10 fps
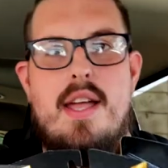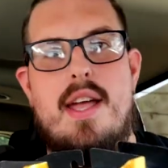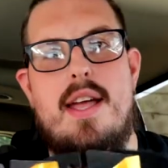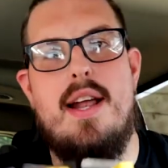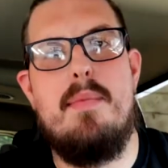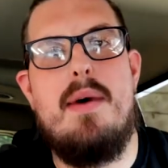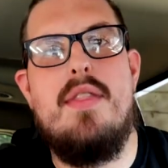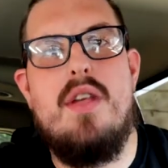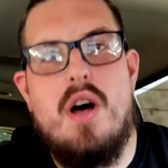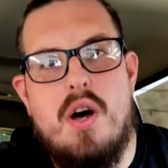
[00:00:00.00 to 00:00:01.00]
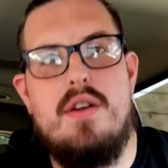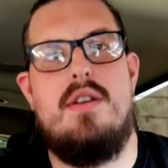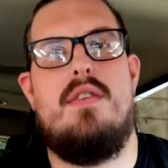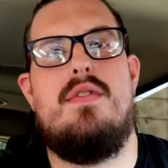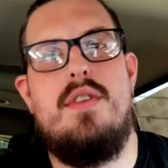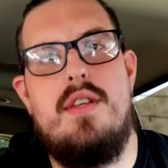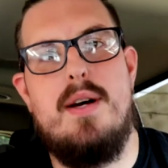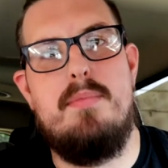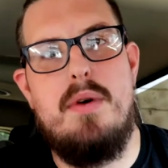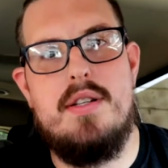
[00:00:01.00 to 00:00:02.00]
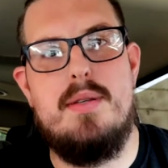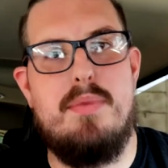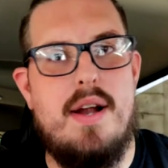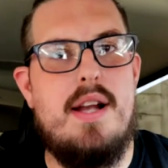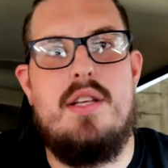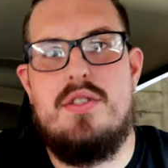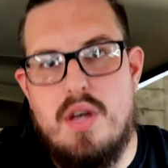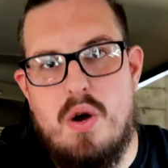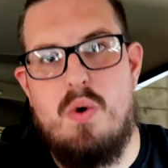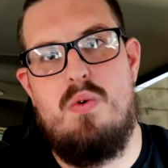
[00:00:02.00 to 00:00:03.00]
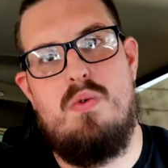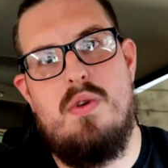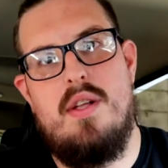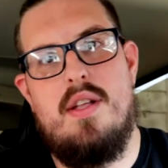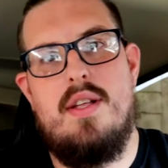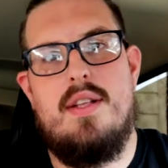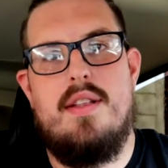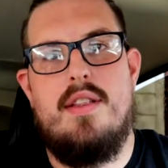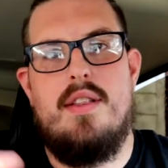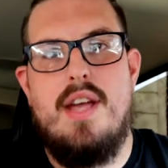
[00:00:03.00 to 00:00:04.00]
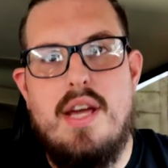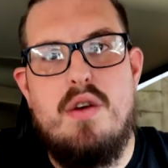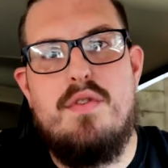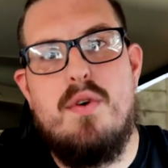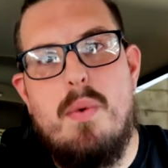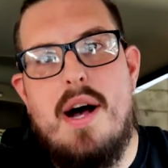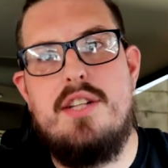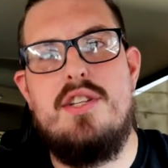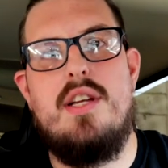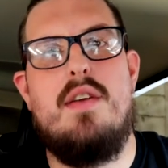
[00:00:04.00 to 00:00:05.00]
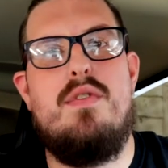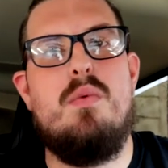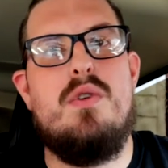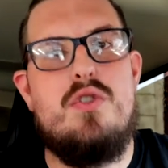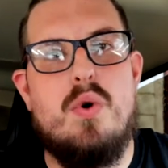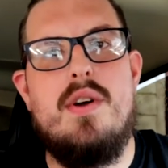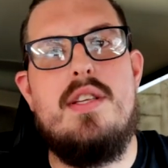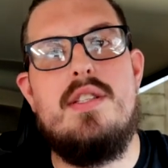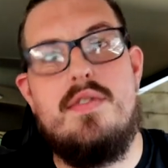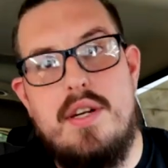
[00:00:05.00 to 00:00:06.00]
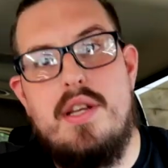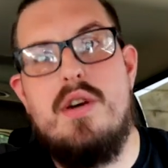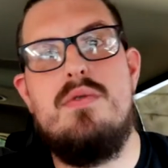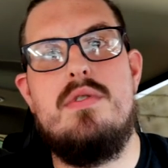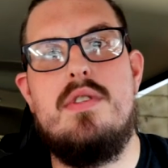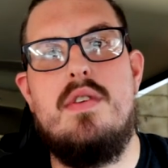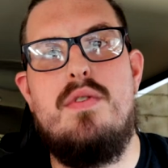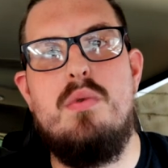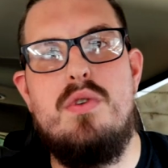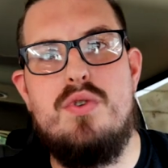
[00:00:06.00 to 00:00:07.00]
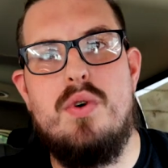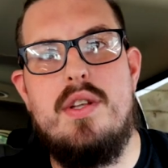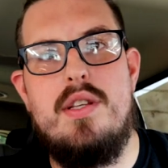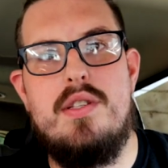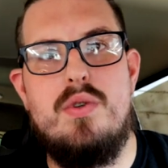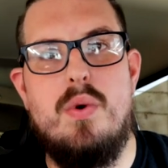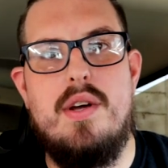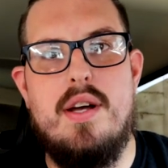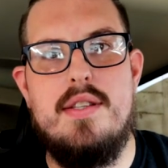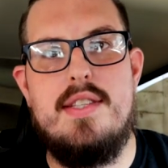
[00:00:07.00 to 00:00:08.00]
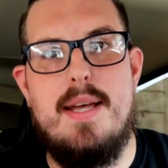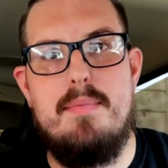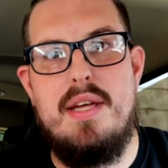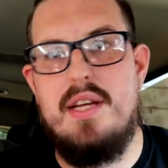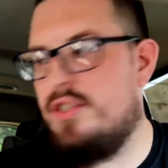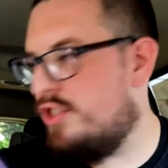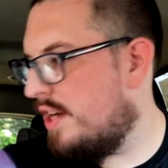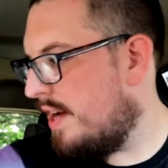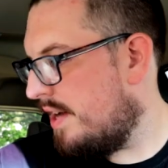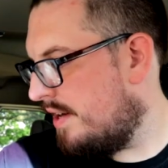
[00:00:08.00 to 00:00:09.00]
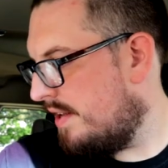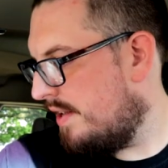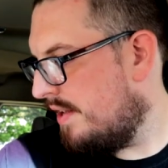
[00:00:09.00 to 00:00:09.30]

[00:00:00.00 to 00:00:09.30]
And I'm on the hunt for the Young Bucks and Brandi. So, thank you for watching. If you enjoy these videos, if you enjoy these toy hunts that me and John...